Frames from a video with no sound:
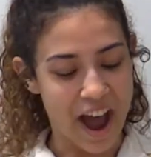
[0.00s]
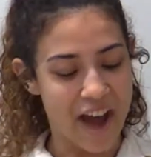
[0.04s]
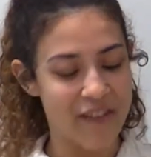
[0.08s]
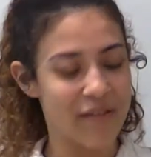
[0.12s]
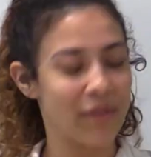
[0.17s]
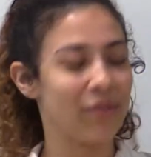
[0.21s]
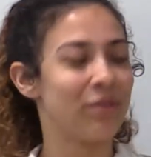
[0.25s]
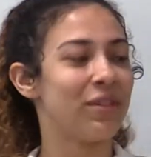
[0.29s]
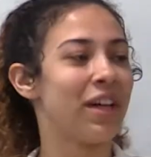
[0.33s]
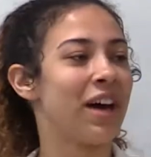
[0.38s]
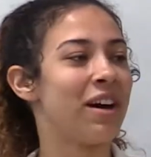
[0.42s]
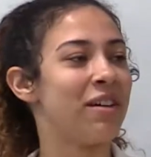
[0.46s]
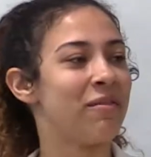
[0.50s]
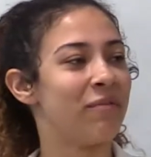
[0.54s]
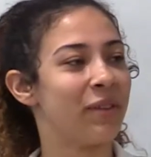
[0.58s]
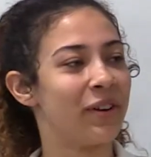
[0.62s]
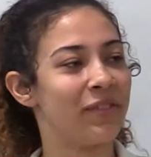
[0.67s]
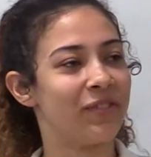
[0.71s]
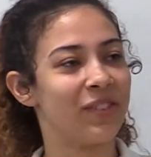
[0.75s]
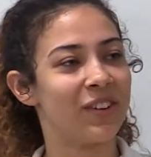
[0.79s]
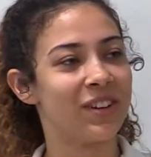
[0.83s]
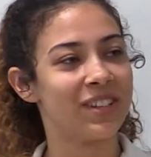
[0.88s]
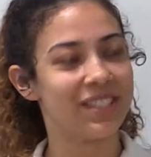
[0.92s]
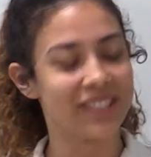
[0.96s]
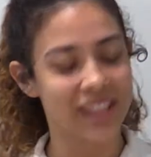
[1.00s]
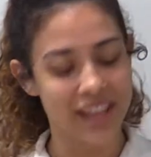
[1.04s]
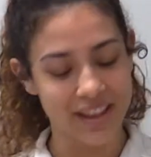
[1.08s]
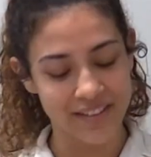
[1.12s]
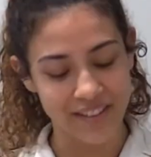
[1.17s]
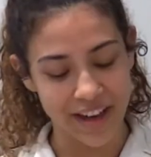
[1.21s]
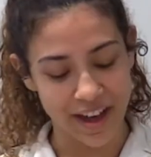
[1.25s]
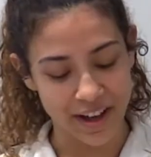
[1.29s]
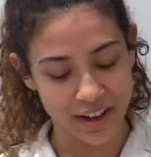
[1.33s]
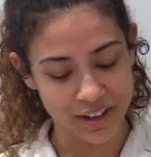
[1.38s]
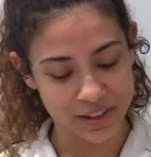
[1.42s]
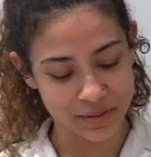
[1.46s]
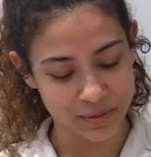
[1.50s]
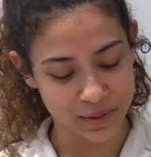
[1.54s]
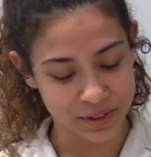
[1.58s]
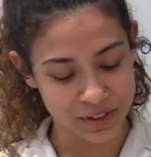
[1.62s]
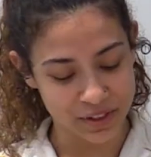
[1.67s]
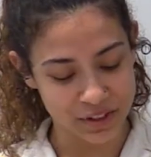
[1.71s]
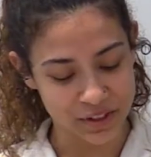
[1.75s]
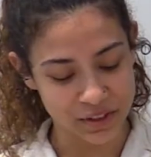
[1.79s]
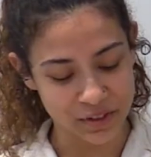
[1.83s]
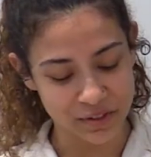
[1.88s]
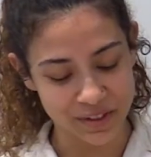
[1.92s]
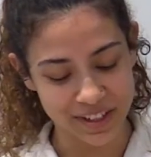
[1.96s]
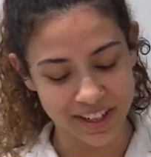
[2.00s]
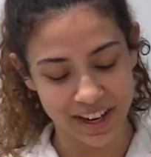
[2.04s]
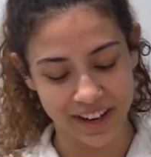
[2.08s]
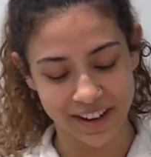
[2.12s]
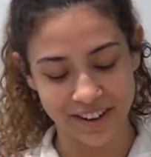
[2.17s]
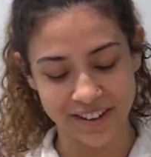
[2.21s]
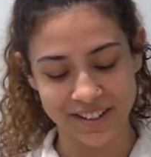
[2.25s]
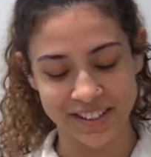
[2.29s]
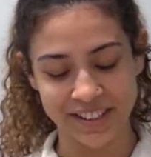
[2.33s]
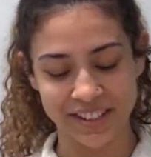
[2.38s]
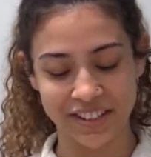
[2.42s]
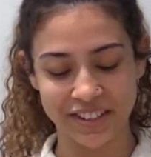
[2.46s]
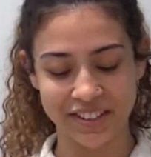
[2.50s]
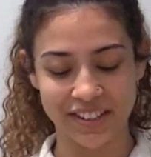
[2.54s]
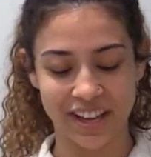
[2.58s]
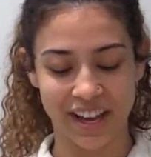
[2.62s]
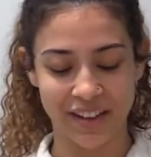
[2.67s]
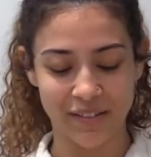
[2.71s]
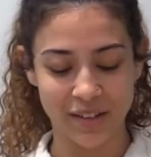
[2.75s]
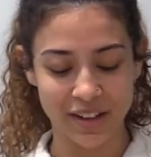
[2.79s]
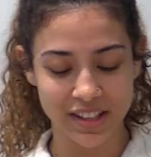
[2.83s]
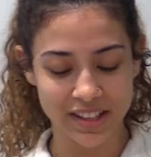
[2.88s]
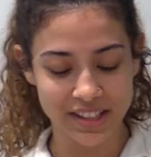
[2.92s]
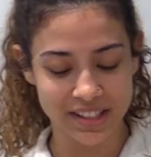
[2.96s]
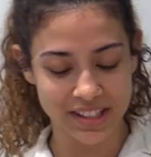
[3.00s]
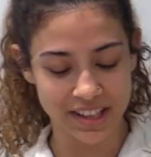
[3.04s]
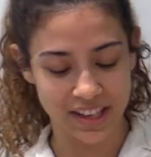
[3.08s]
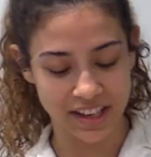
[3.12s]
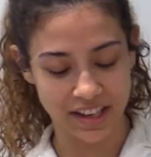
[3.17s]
I remember that my first day of Algebra 2, we got our C assignments,